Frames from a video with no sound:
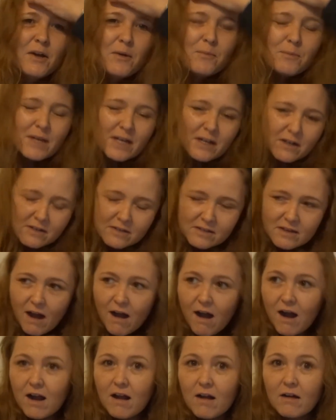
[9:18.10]
Because
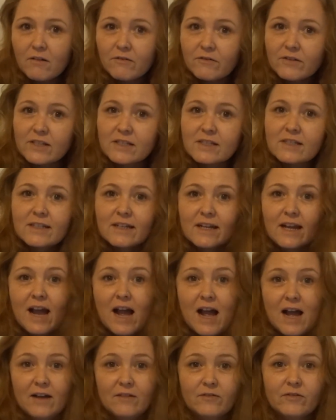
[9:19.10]
I obviously
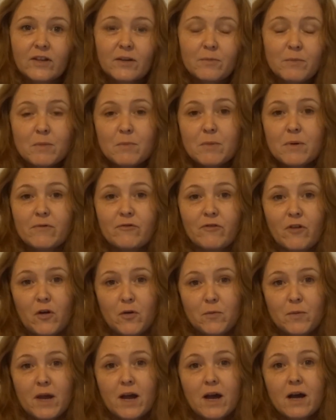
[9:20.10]
have commitment
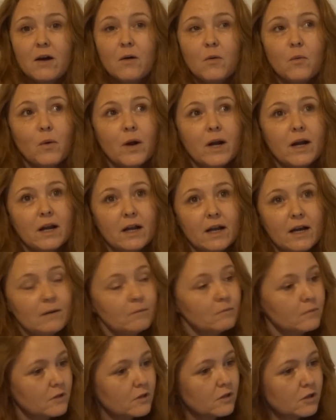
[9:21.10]
phobia when it
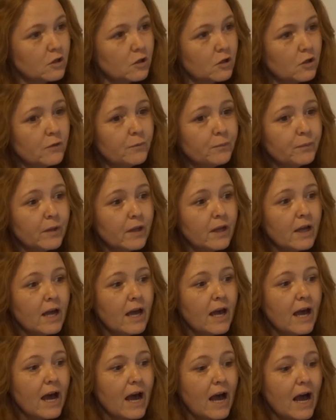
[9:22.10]
comes to
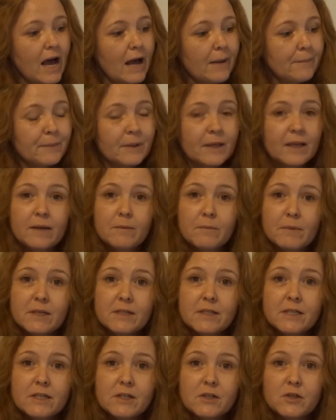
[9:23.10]
um,
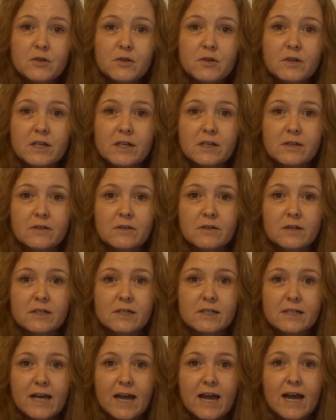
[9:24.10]
committing to things on
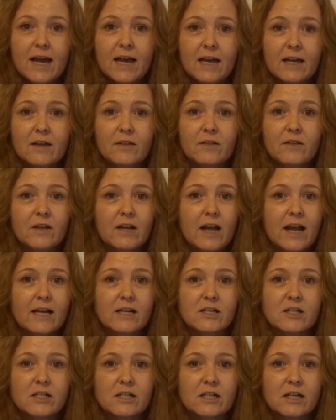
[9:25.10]
a tag that
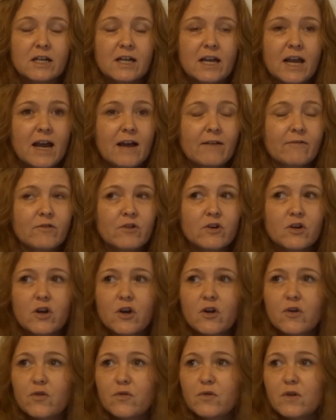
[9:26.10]
actually have
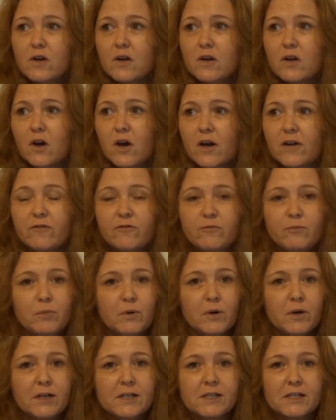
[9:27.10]
no life
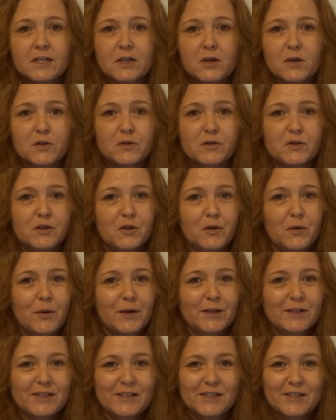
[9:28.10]
binding
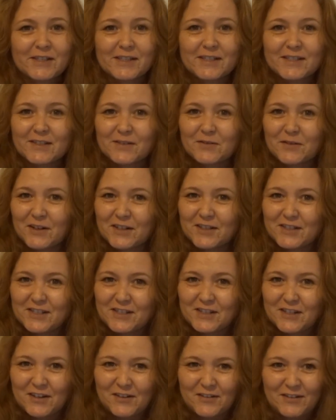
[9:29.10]
consequences
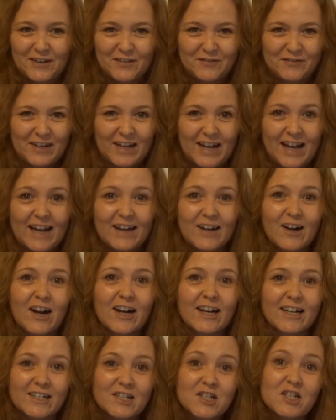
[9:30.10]
whatsoever, and
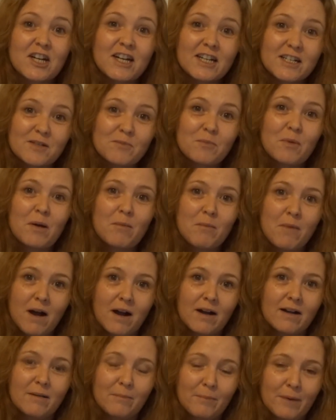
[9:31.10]
I can change my
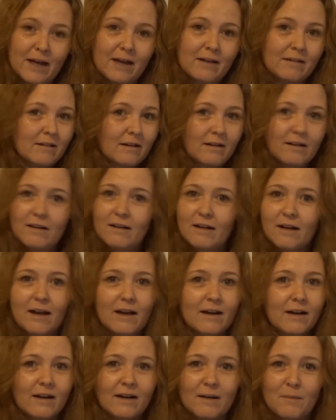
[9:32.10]
mind about
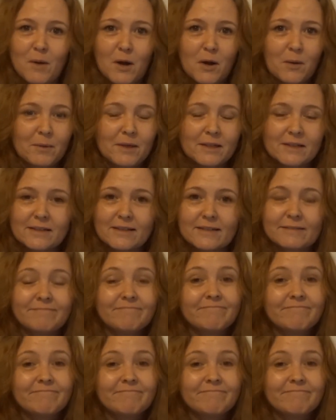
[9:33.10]
at any moment.